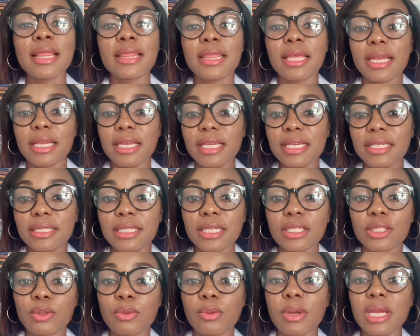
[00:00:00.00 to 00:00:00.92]
The
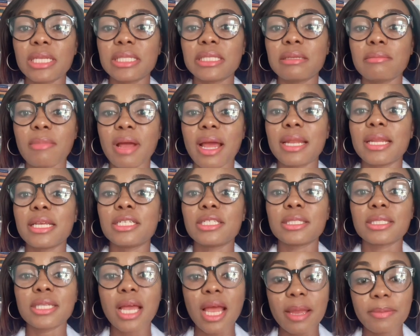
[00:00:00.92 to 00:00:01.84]
easiest way to manage
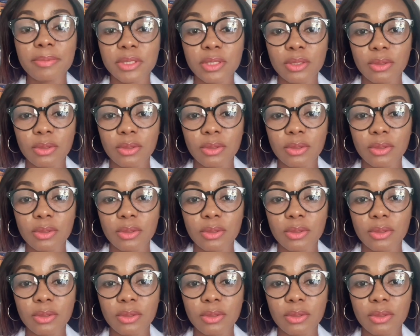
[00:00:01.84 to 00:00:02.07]
type